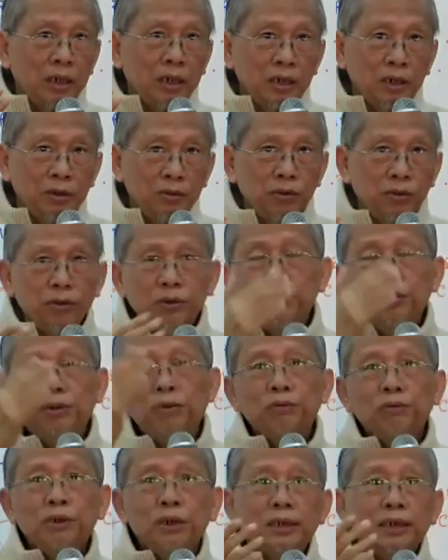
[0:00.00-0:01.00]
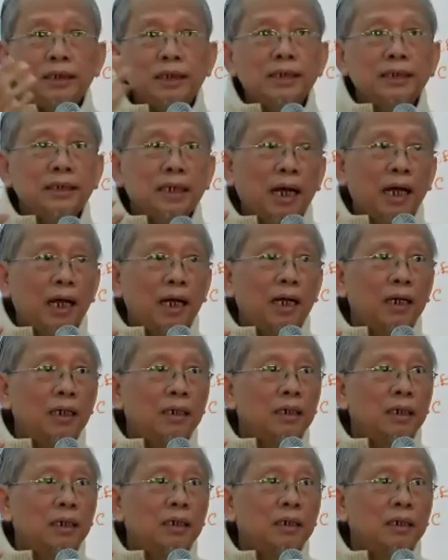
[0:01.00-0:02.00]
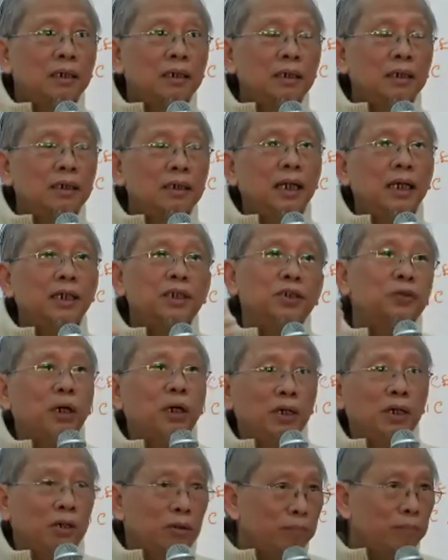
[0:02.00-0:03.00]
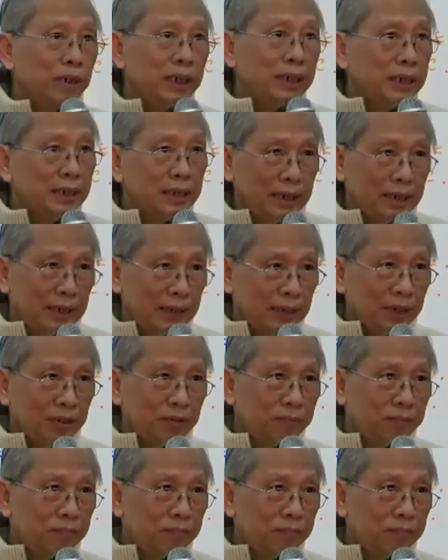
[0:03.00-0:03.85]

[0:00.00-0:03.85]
you don't do the 6R, it's like you are not meditating.